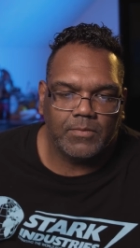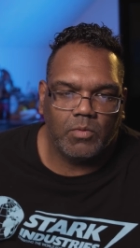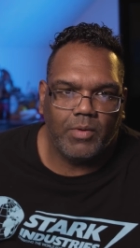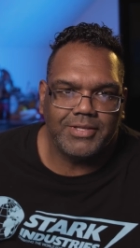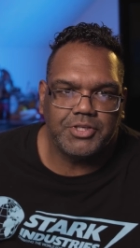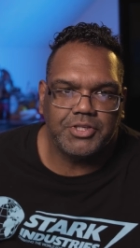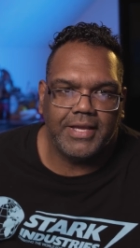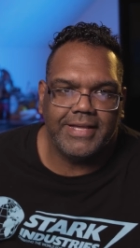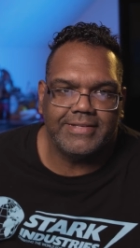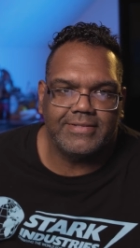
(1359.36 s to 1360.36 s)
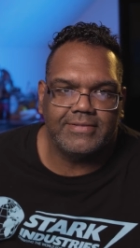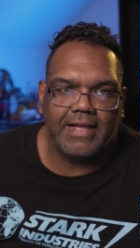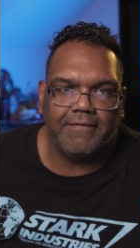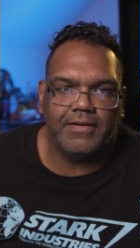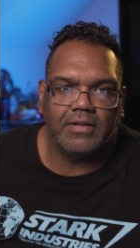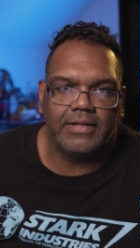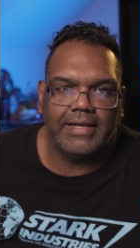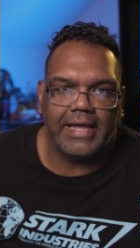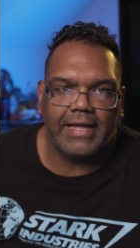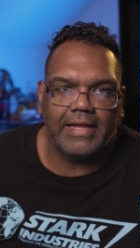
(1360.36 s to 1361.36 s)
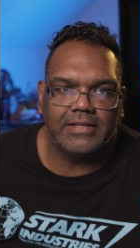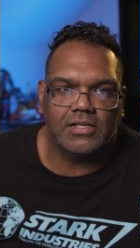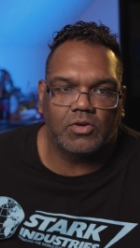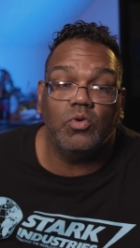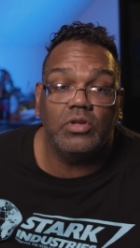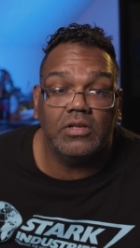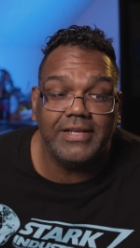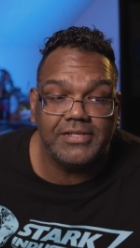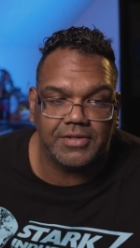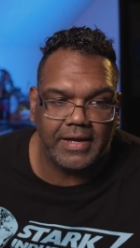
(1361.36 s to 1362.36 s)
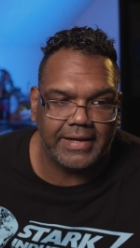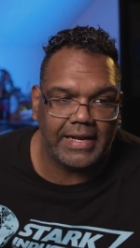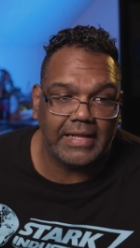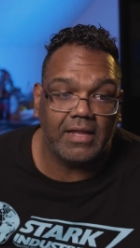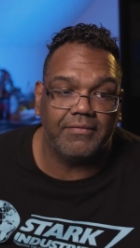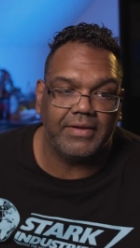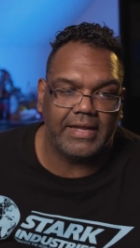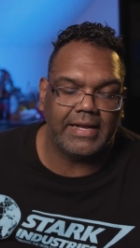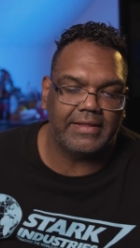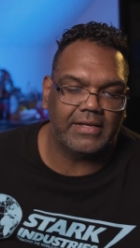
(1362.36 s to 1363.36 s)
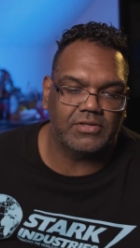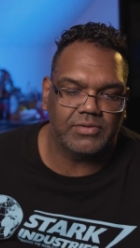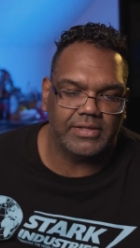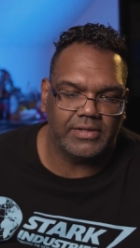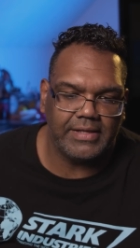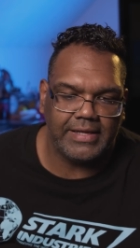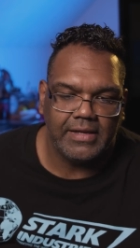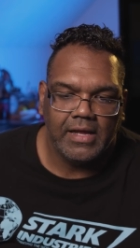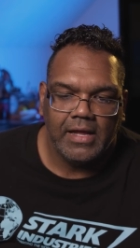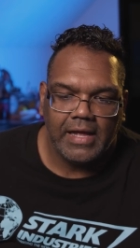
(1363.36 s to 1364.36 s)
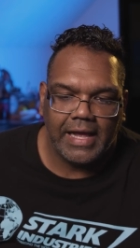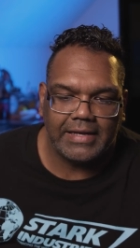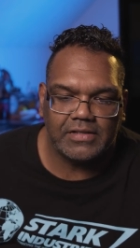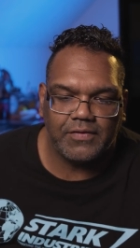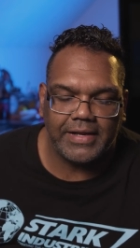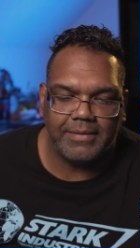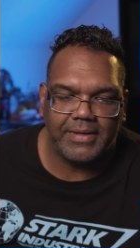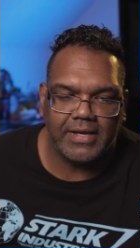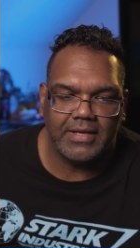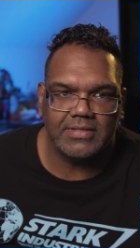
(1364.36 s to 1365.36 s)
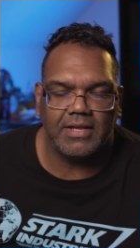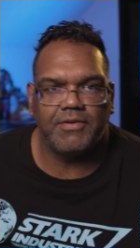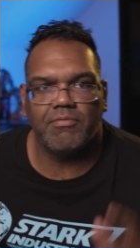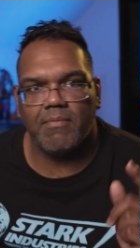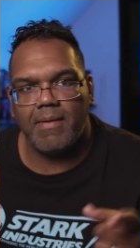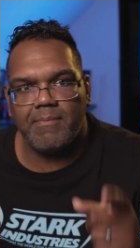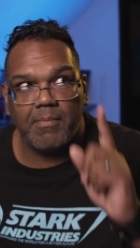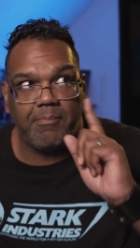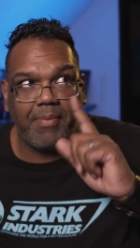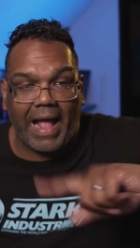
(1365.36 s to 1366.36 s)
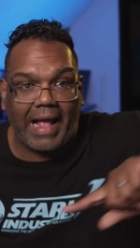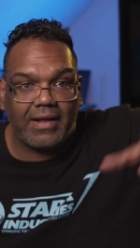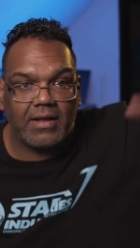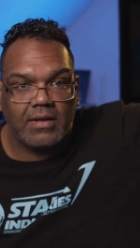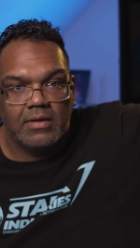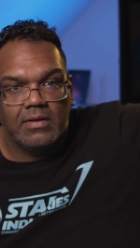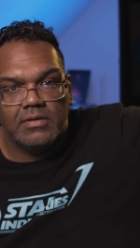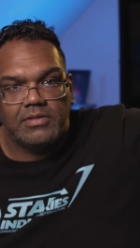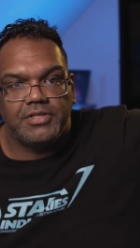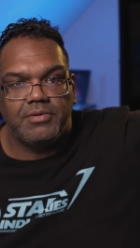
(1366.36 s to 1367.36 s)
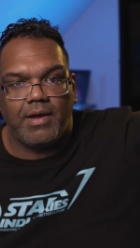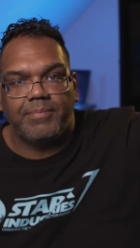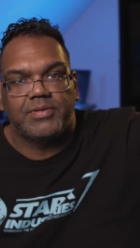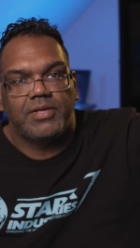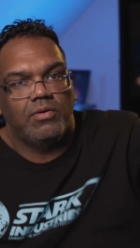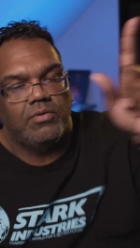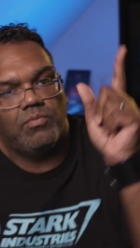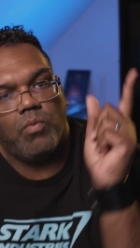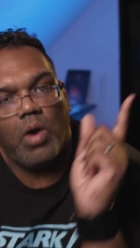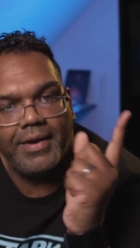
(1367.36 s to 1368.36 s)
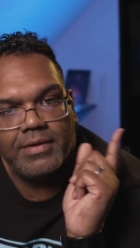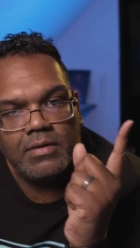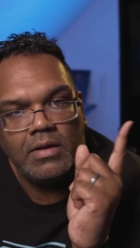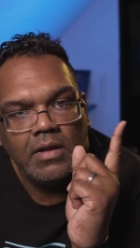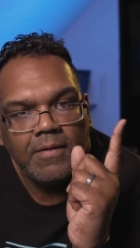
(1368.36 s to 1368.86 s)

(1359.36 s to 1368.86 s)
which is definitely it's a cool little Easter egg, and I love it, and I think it's really neat. And it's funny because if you remember back to episode 1.